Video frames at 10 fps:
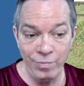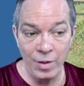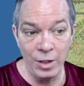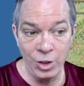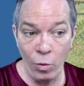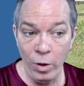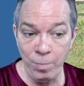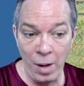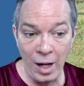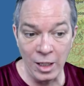showing
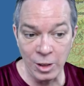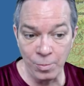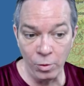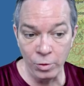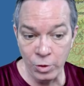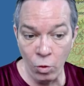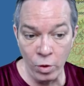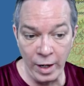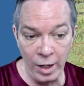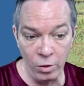possible
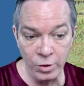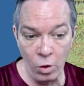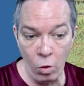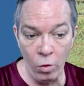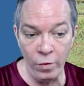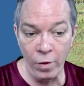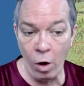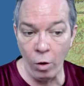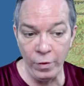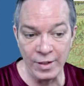tornadoes on
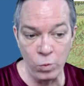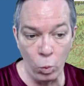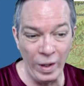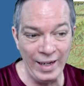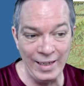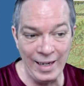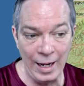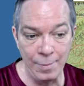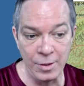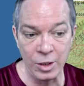all this wind
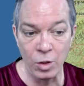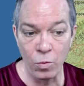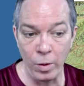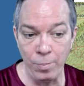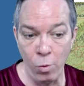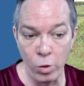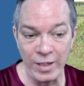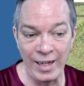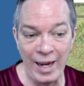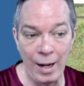damage reports
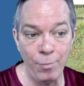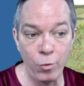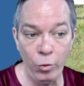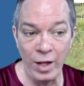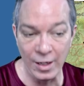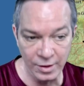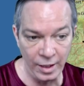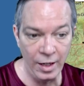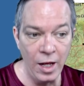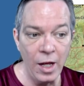that came through
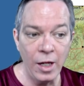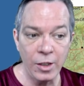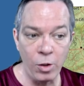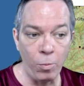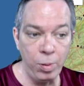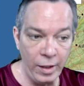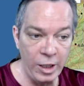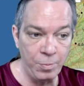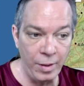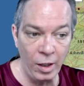yesterday. So
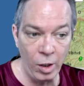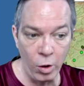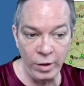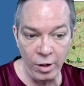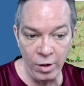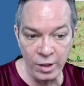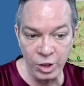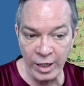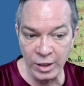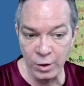please be alert. There is
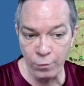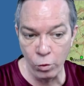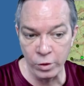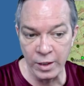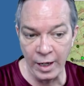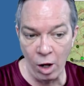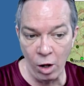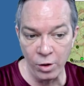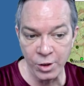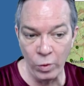chances for today.
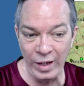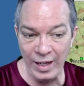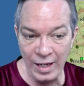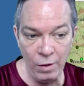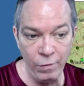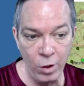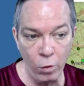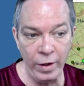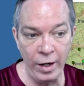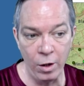Also, even
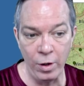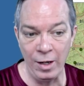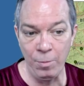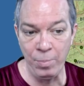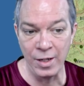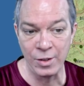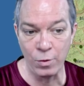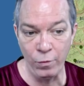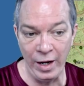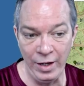over here in
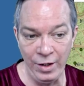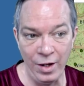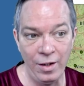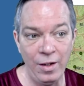Pennsylvania,